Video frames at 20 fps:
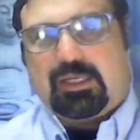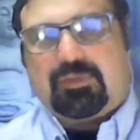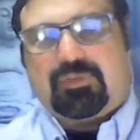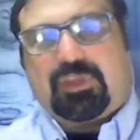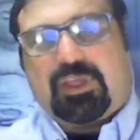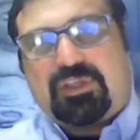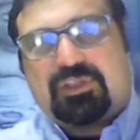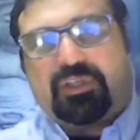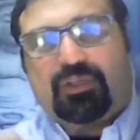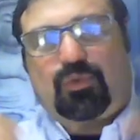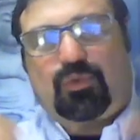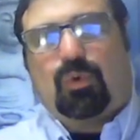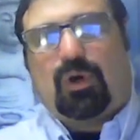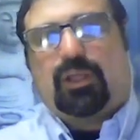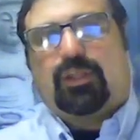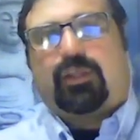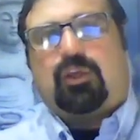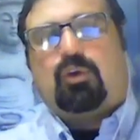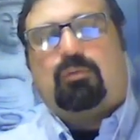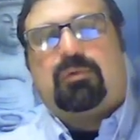this is
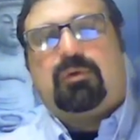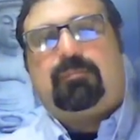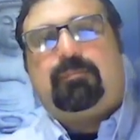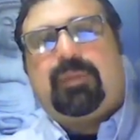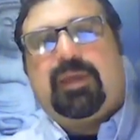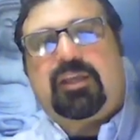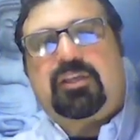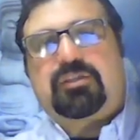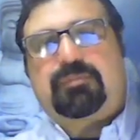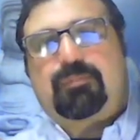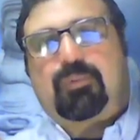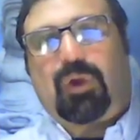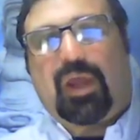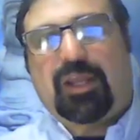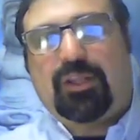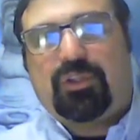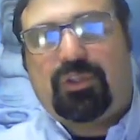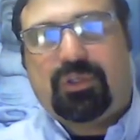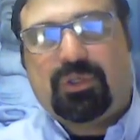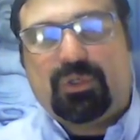what human beings
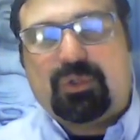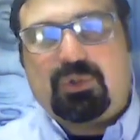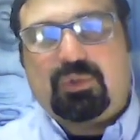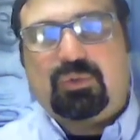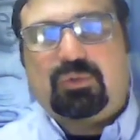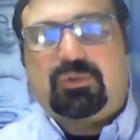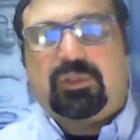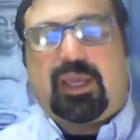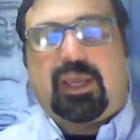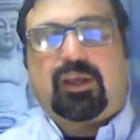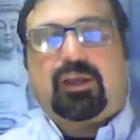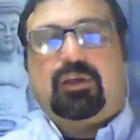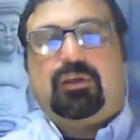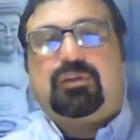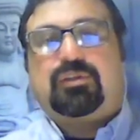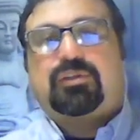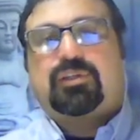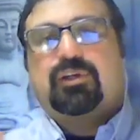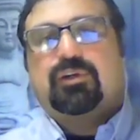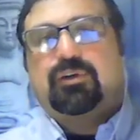pray to, they
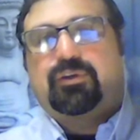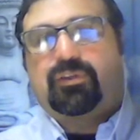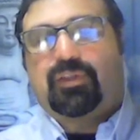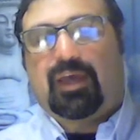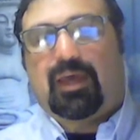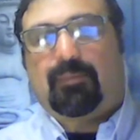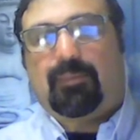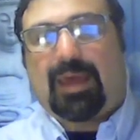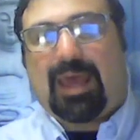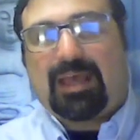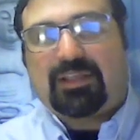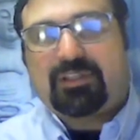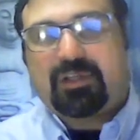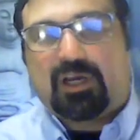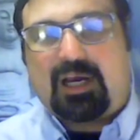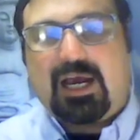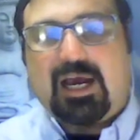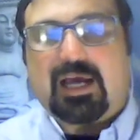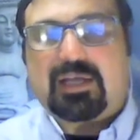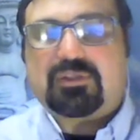consider them as
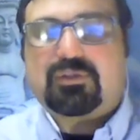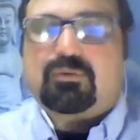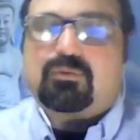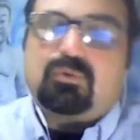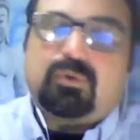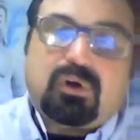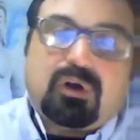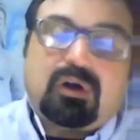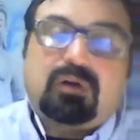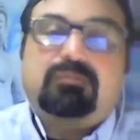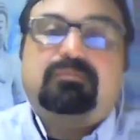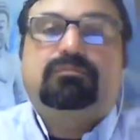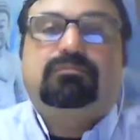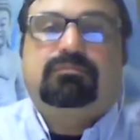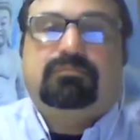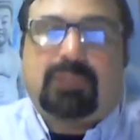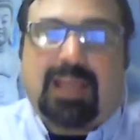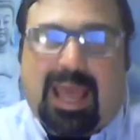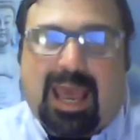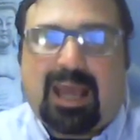gods, were
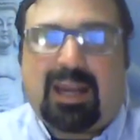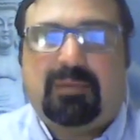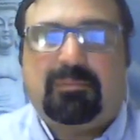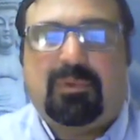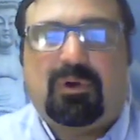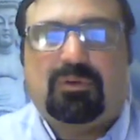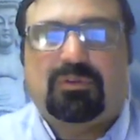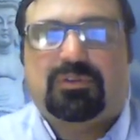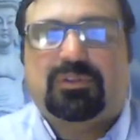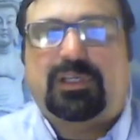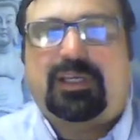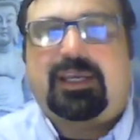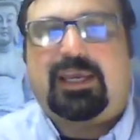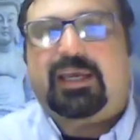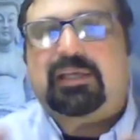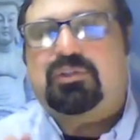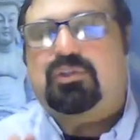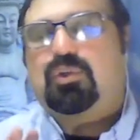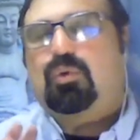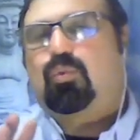animals.
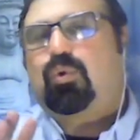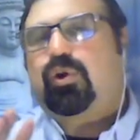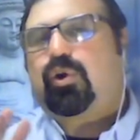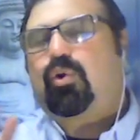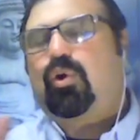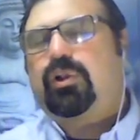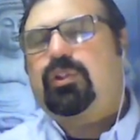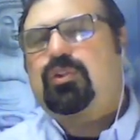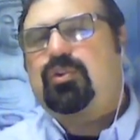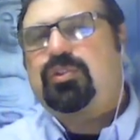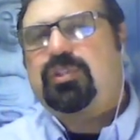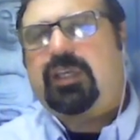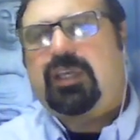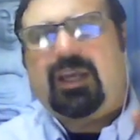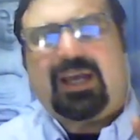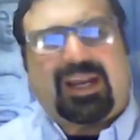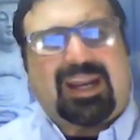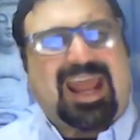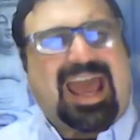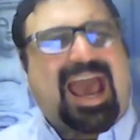Again, so we're going to see
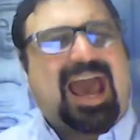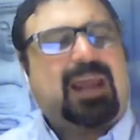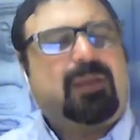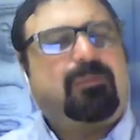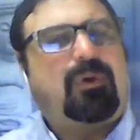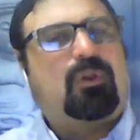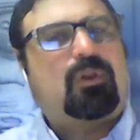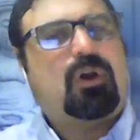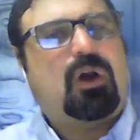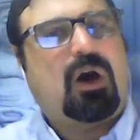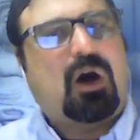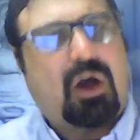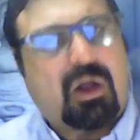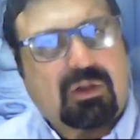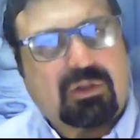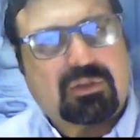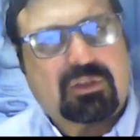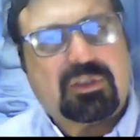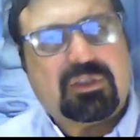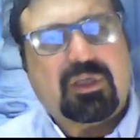an animal
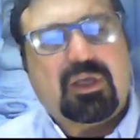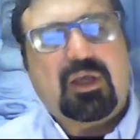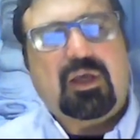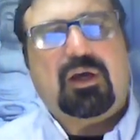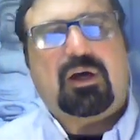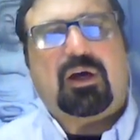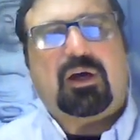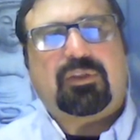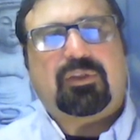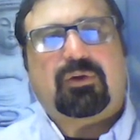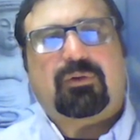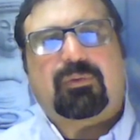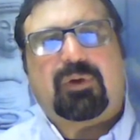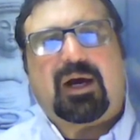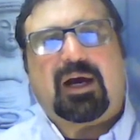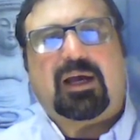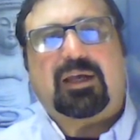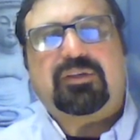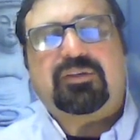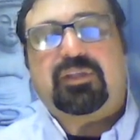cult on the
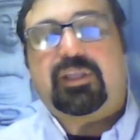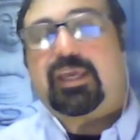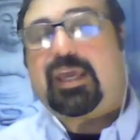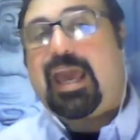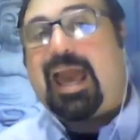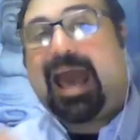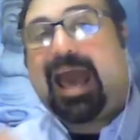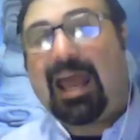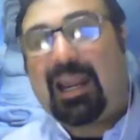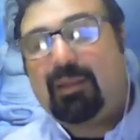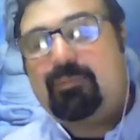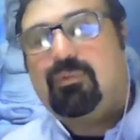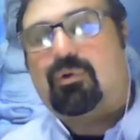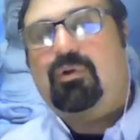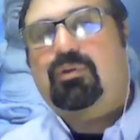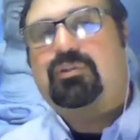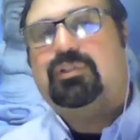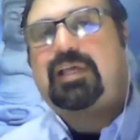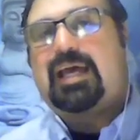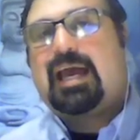rise. The
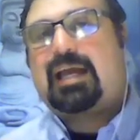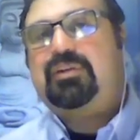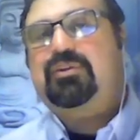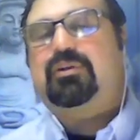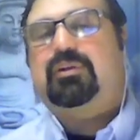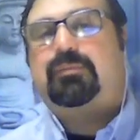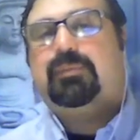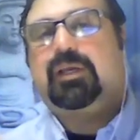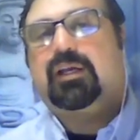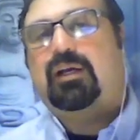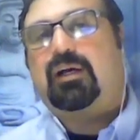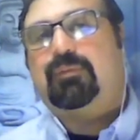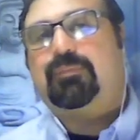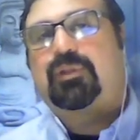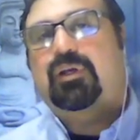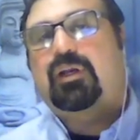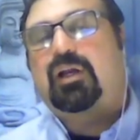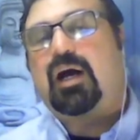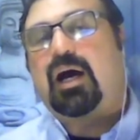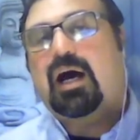animals actually become
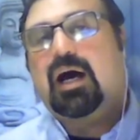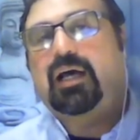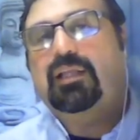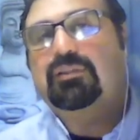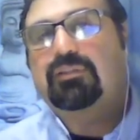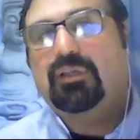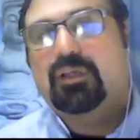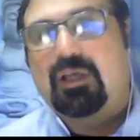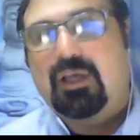the gods